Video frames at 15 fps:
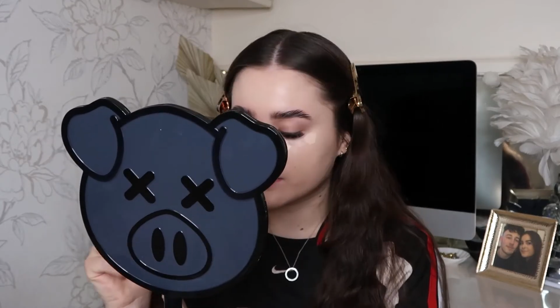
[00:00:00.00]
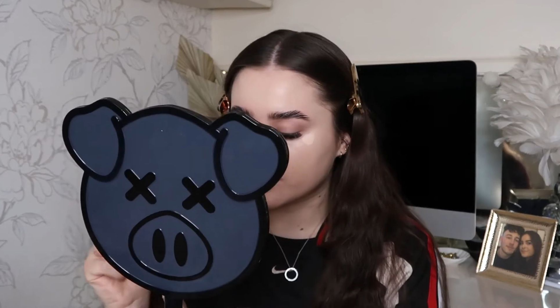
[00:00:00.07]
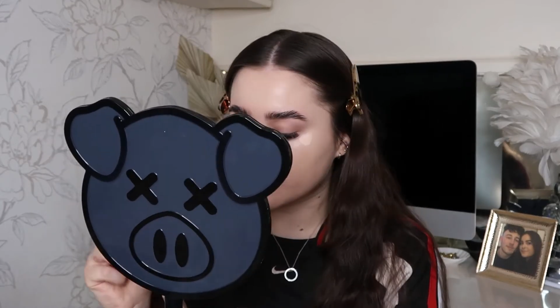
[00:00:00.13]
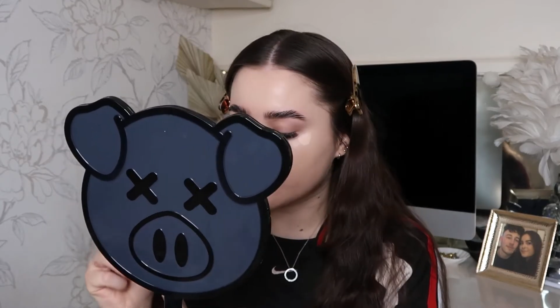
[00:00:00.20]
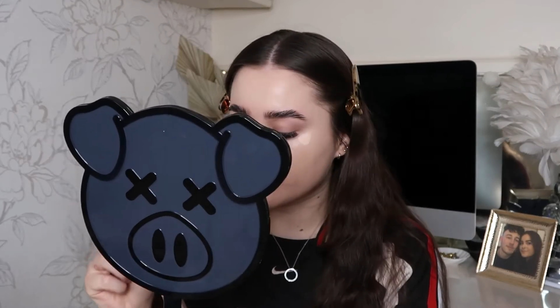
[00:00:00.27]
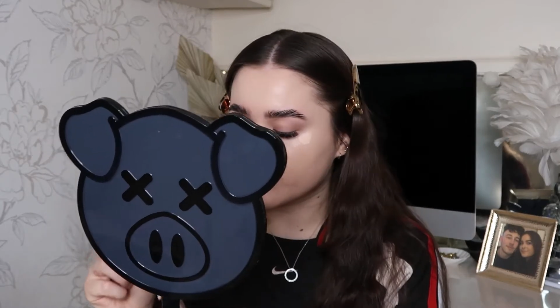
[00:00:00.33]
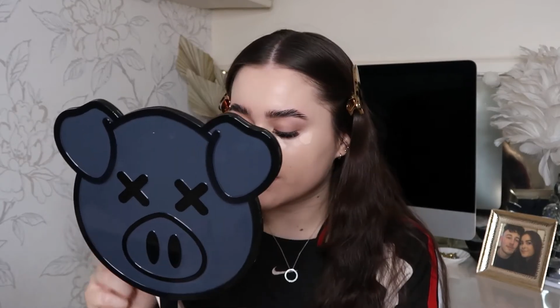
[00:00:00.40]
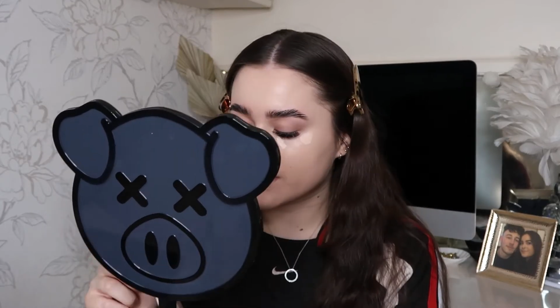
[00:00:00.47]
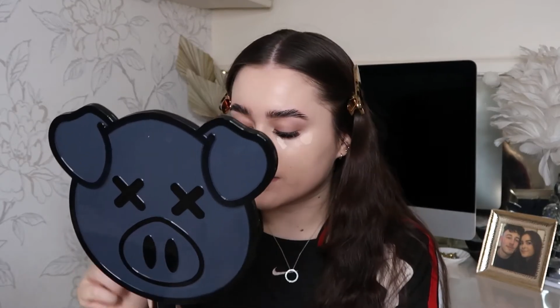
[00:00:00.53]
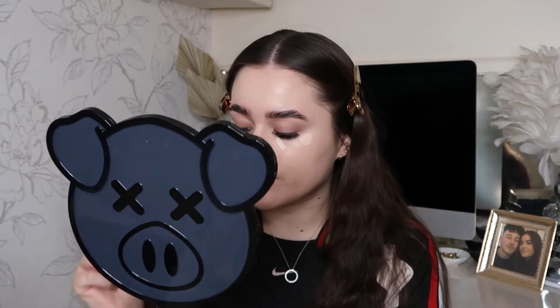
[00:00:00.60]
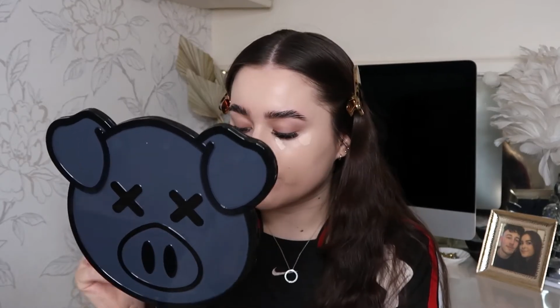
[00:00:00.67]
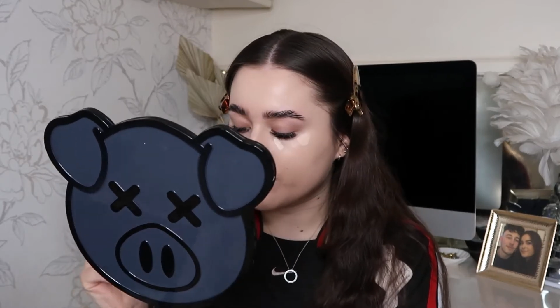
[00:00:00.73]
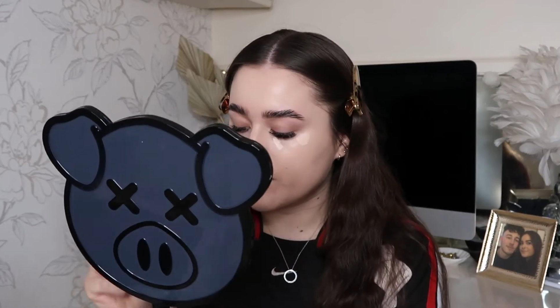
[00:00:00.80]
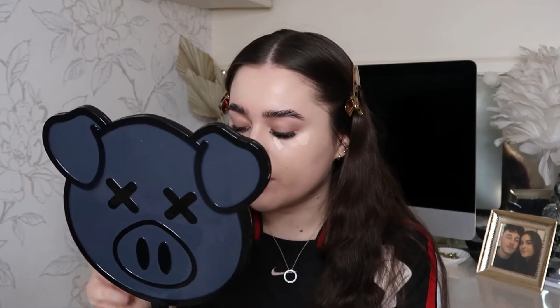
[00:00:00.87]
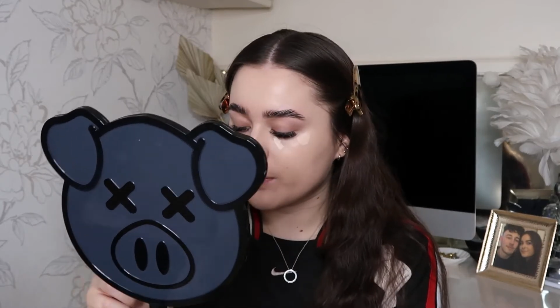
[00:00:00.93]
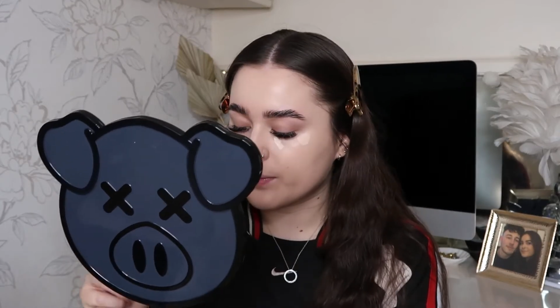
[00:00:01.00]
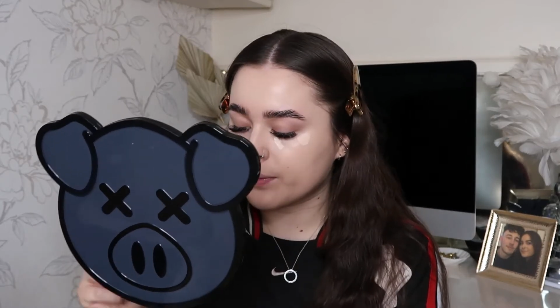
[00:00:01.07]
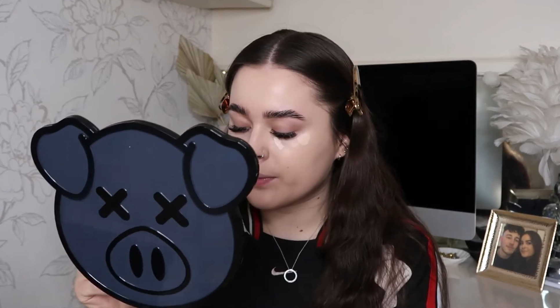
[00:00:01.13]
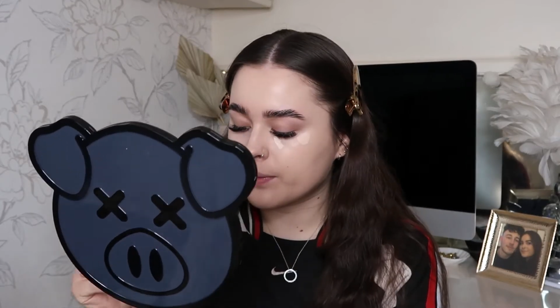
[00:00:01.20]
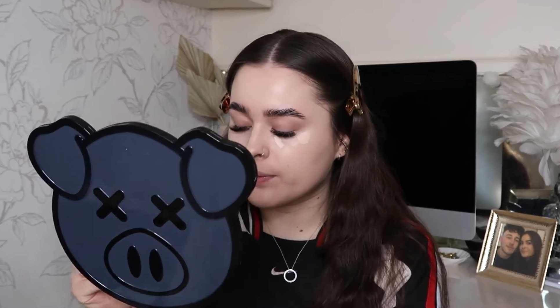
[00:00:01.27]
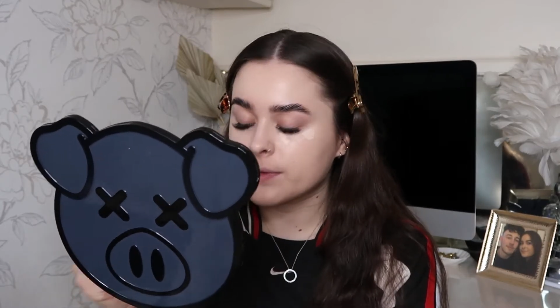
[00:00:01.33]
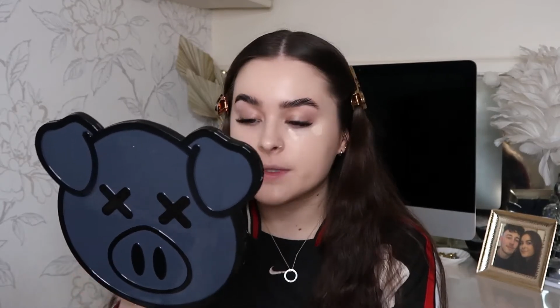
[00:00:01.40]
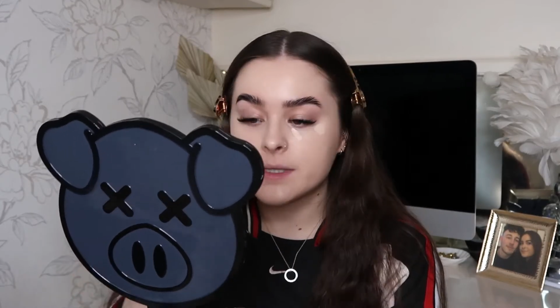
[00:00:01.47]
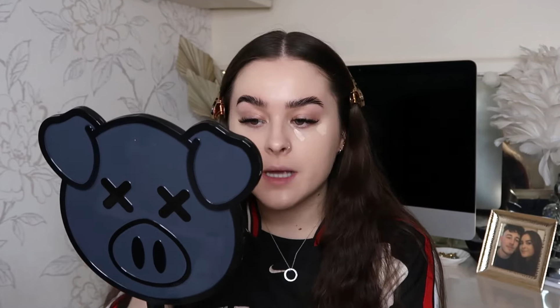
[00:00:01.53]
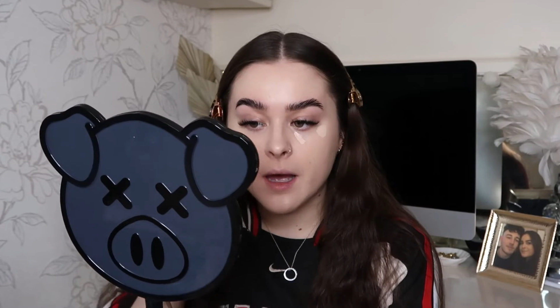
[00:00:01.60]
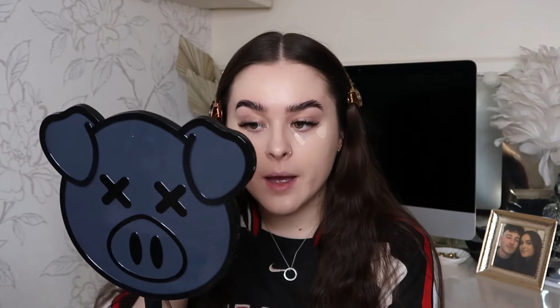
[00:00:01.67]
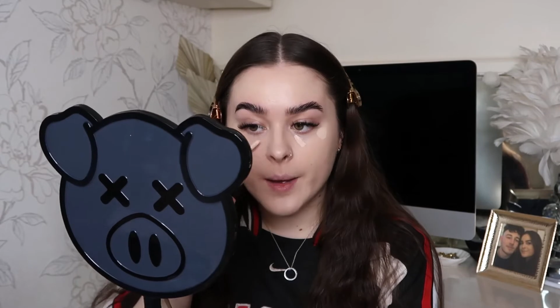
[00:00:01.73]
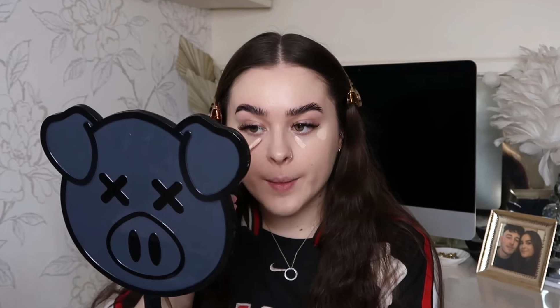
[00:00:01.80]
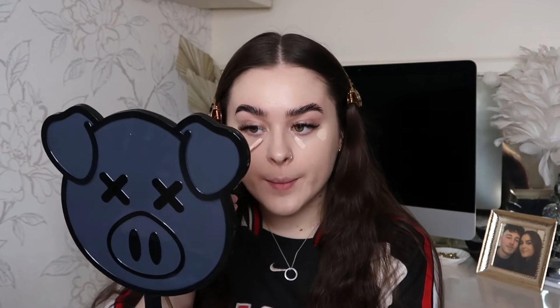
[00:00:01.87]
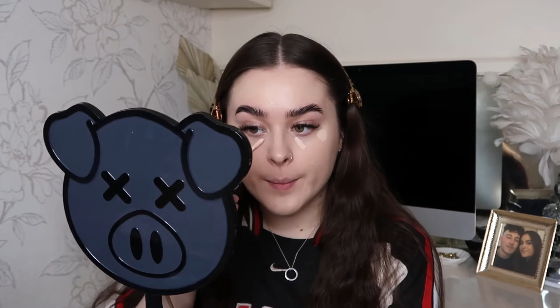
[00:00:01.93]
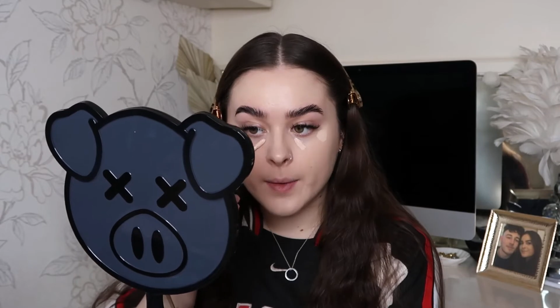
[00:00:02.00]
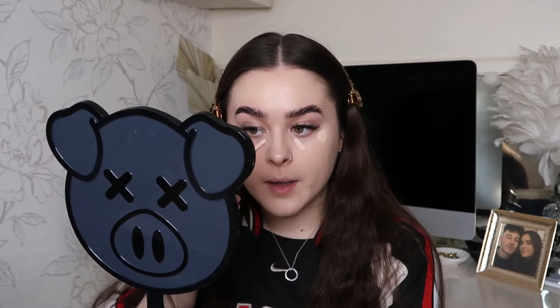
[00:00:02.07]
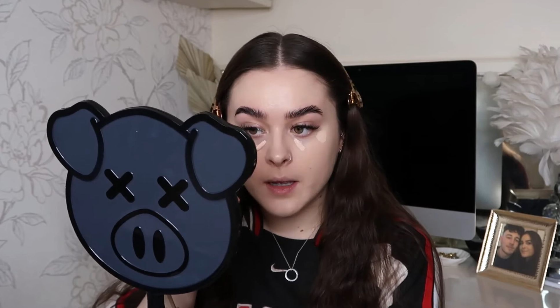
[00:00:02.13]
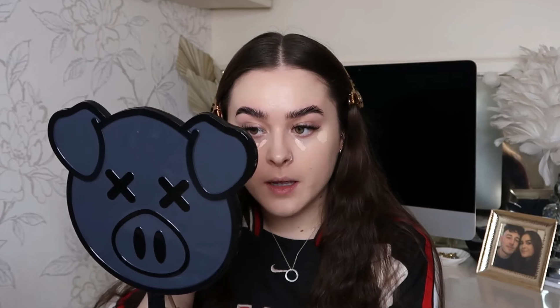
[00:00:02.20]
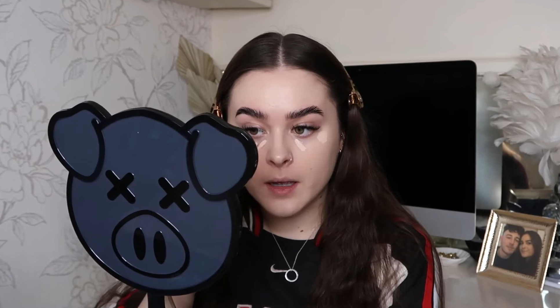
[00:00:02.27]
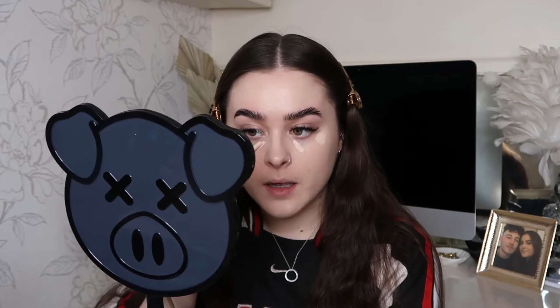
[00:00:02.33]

So I'm just going to pop some